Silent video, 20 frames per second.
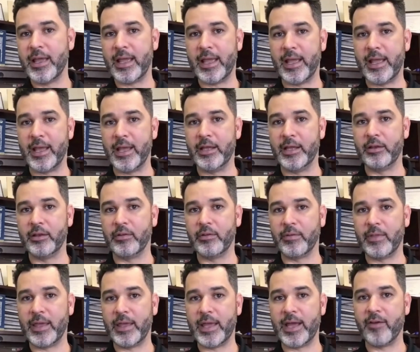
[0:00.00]
and
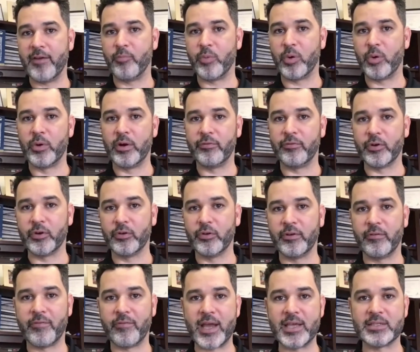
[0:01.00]
they have peripheral
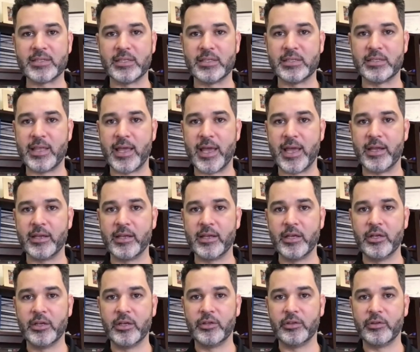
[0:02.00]
devices that
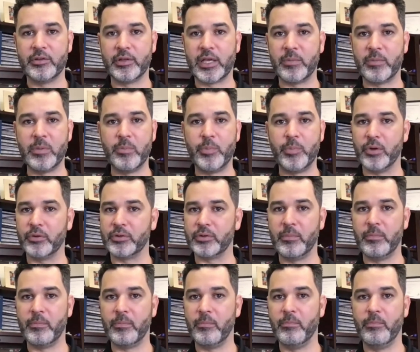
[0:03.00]
it can be built
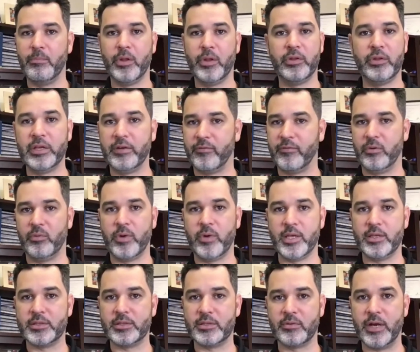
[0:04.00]
a million different
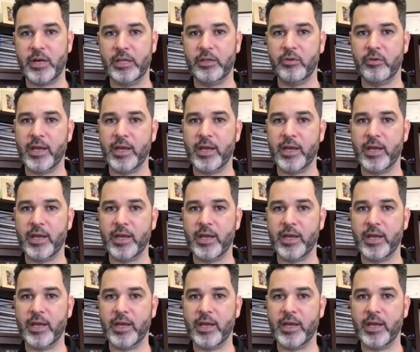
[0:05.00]
ways, right?